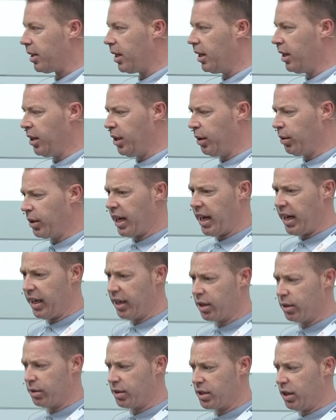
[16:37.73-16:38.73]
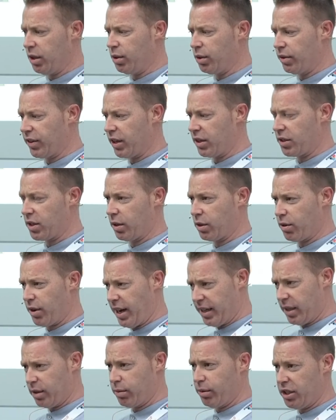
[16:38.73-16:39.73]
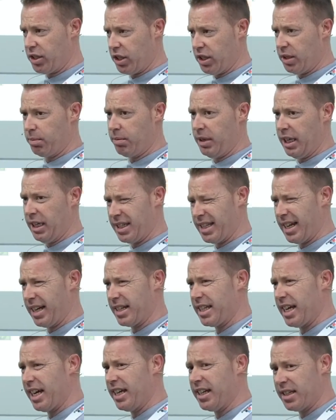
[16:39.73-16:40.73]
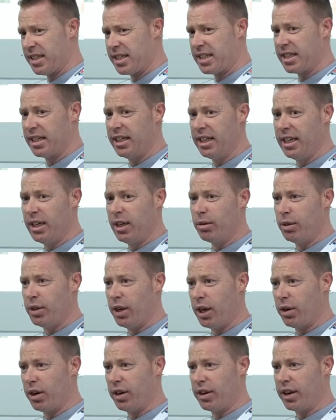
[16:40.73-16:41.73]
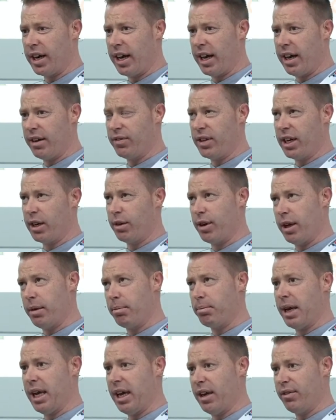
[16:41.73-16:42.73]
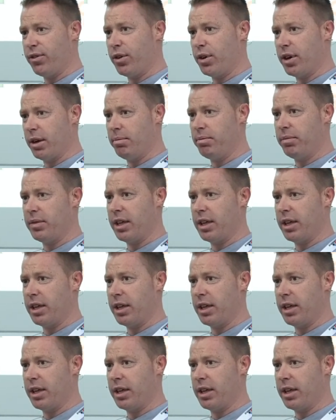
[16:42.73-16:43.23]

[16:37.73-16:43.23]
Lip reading: in the UK going to universal credit, which it means that tenants will no longer have their rent paid for them.